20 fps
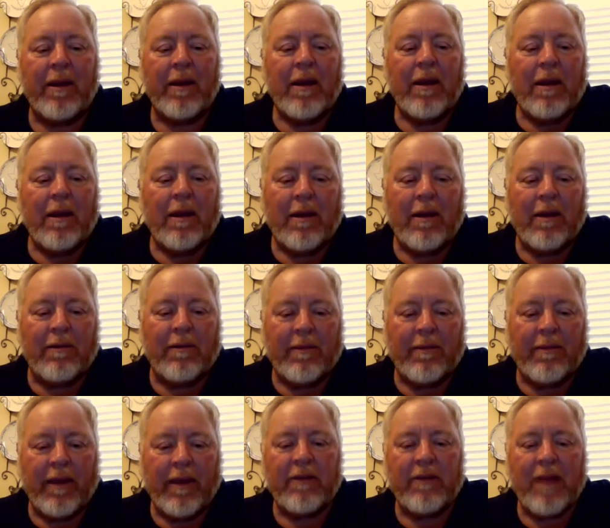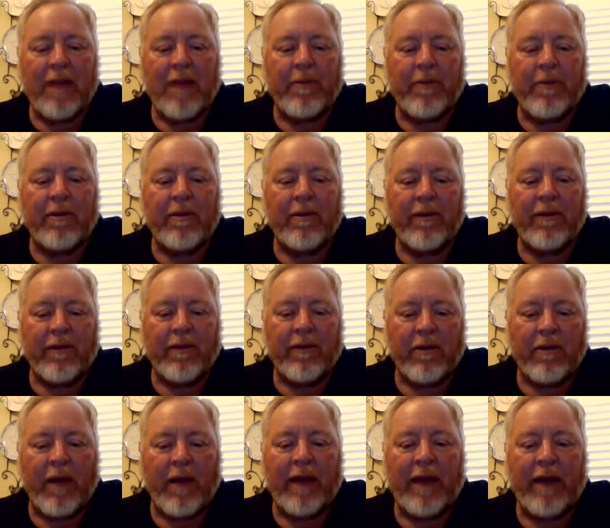you know, here's an opportunity for a
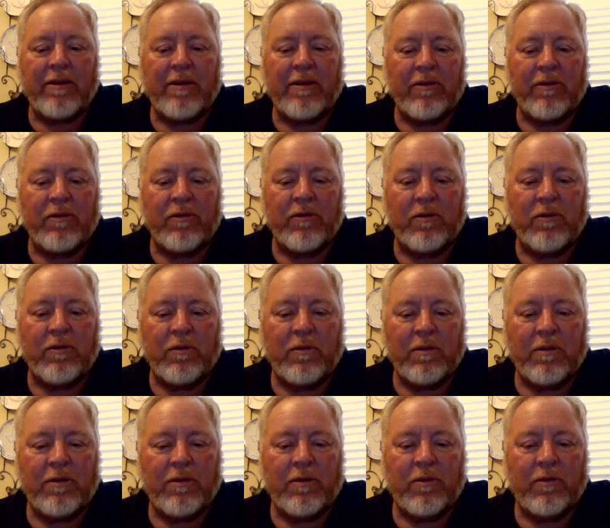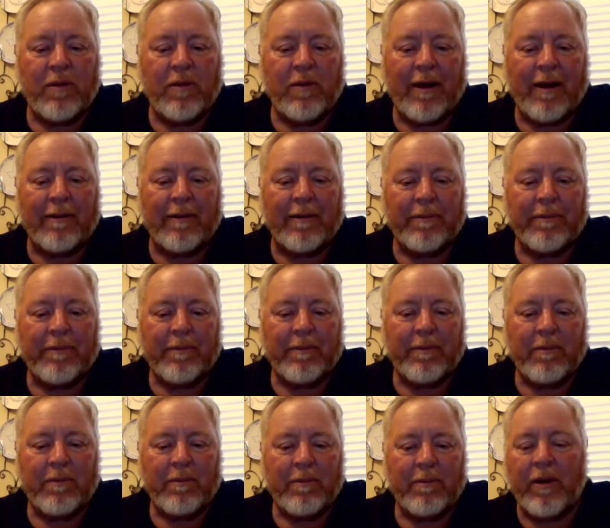Grange to
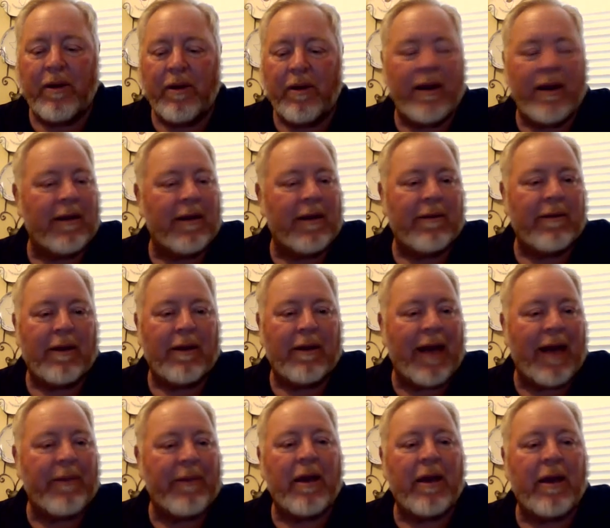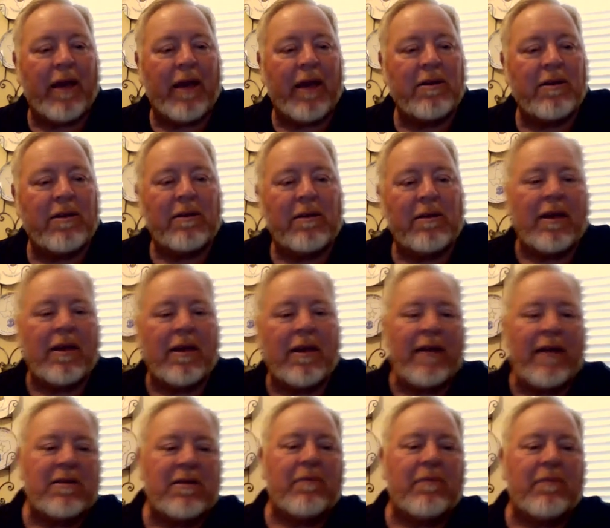put in an application to get
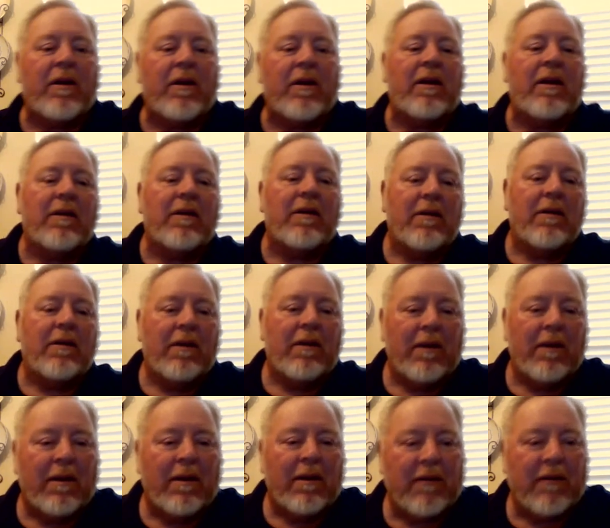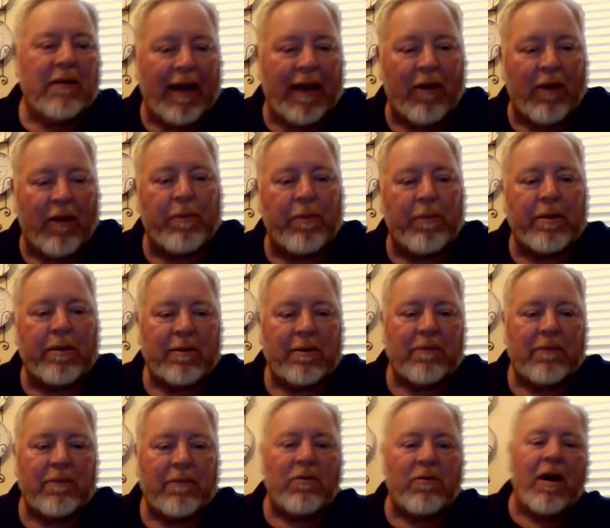some money to help
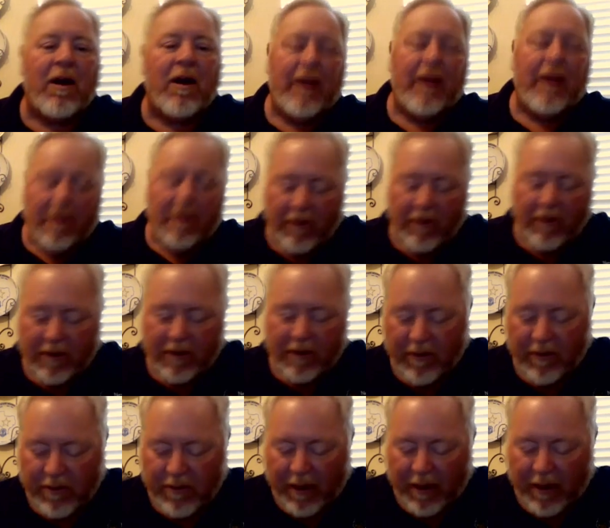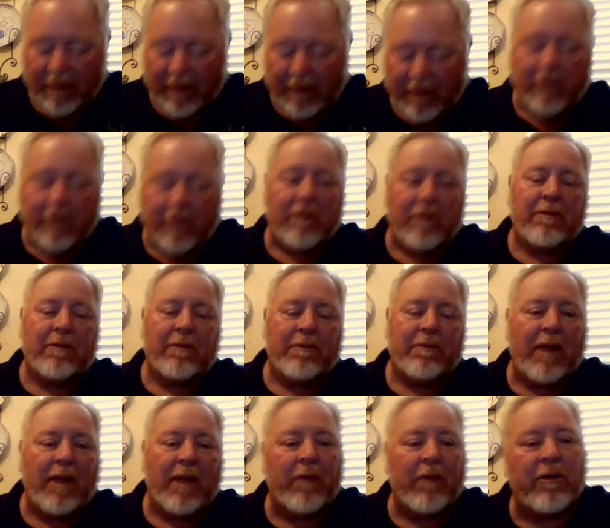run a community service project or
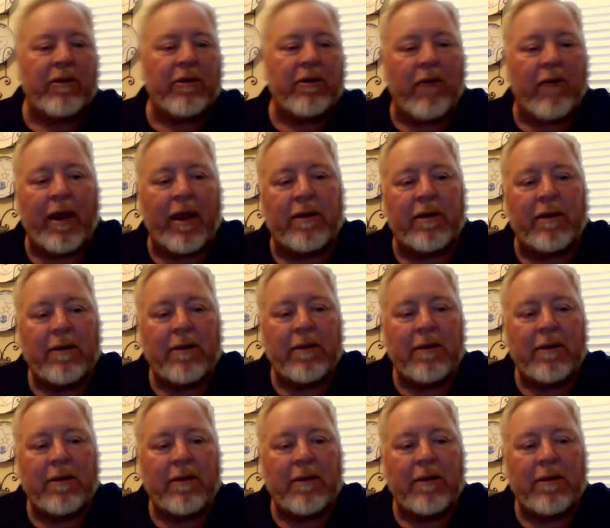help their Grange.